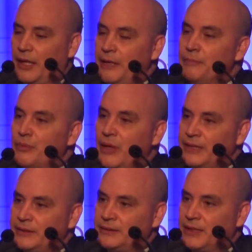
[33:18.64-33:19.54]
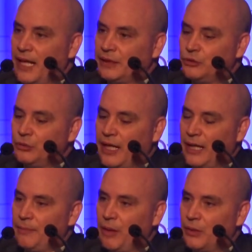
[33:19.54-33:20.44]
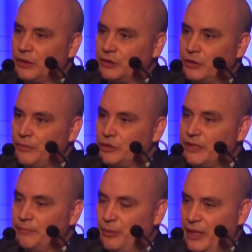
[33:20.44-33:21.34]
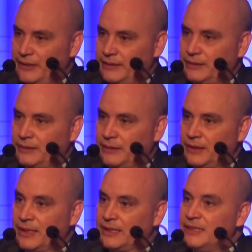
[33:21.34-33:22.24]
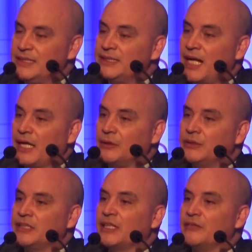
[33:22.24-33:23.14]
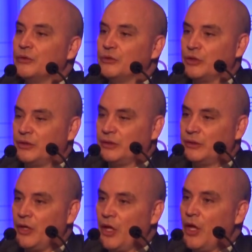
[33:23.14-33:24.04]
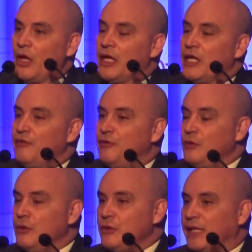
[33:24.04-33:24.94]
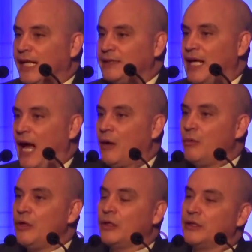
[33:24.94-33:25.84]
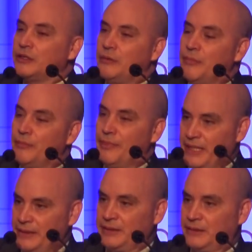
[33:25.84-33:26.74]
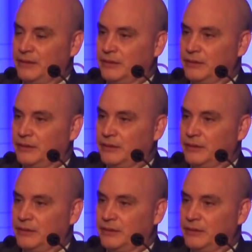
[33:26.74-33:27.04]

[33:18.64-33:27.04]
embrace and to help our customers embrace this IoT revolution. If you look at our customer base,